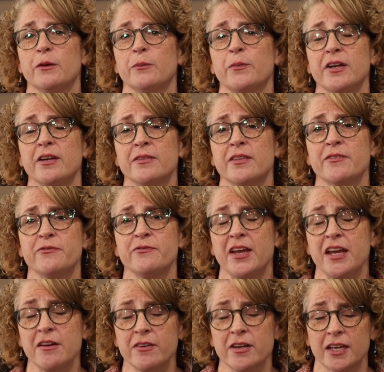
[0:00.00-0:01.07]
One of the
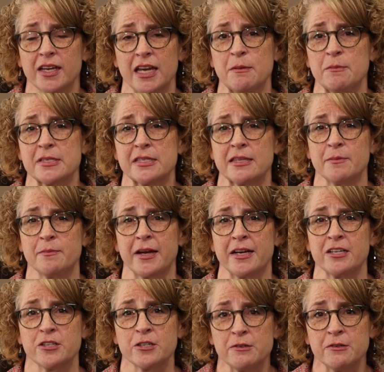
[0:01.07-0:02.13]
favorite games that my
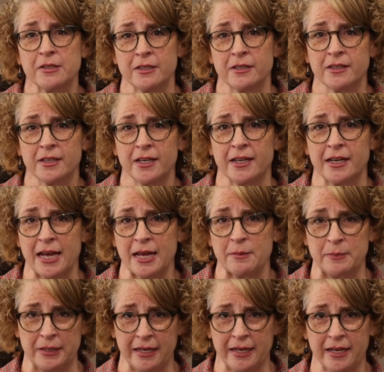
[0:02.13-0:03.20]
children and I
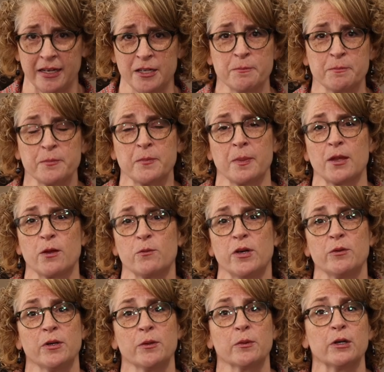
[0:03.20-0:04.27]
played
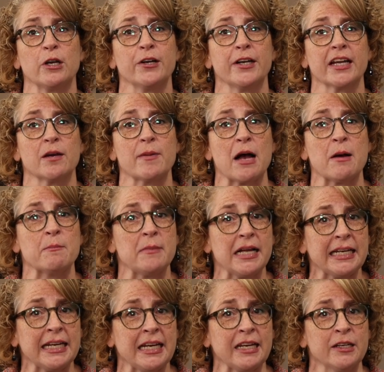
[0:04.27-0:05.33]
when we were learning about
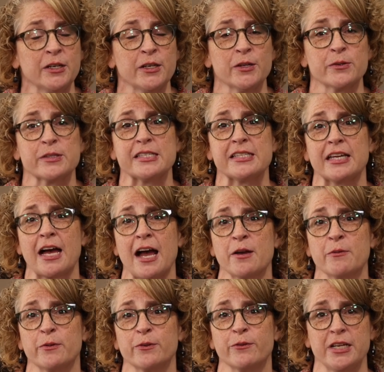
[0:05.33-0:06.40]
money was that I
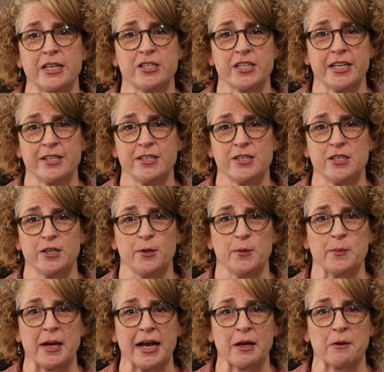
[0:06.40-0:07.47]
would reach into
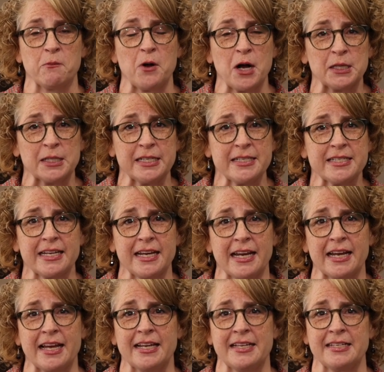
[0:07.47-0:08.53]
my wallet
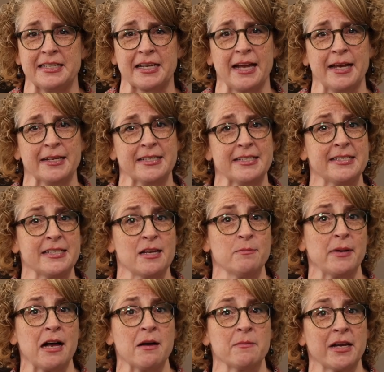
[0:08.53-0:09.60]
and kind of dump
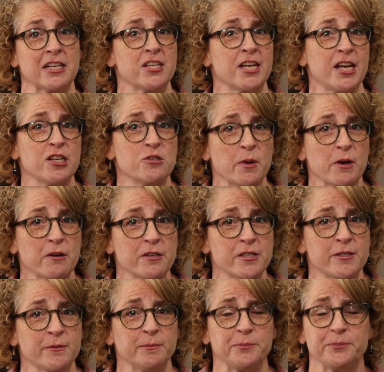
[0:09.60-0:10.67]
out my change
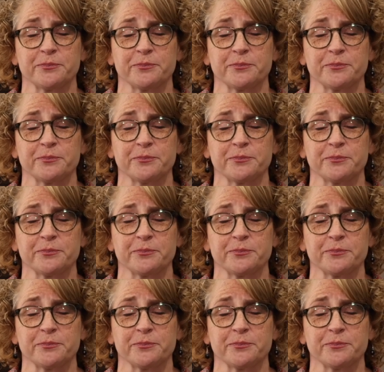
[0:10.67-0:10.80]
purse,